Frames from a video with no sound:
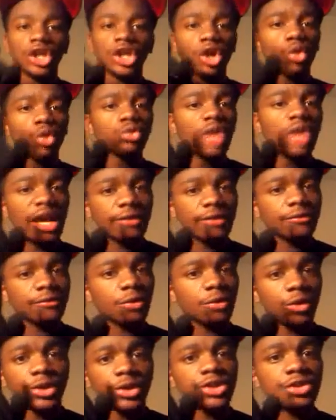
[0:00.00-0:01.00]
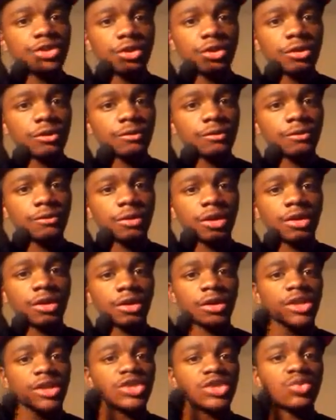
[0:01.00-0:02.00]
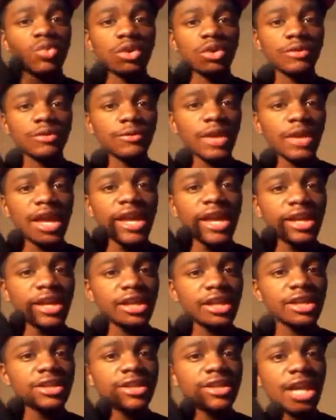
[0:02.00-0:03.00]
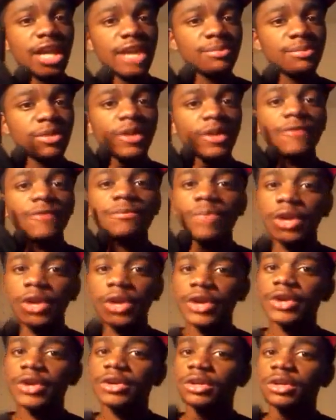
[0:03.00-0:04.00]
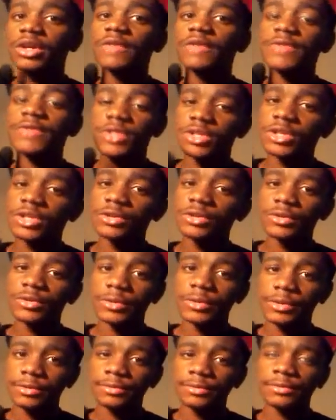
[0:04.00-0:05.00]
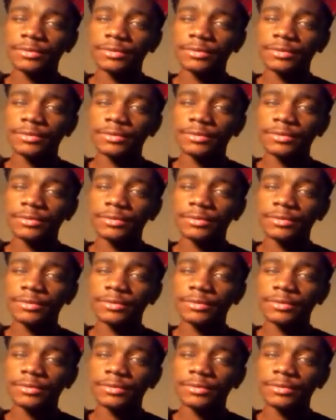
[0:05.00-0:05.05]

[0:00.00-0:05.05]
No life on this earth is worth any type of pair of sneakers.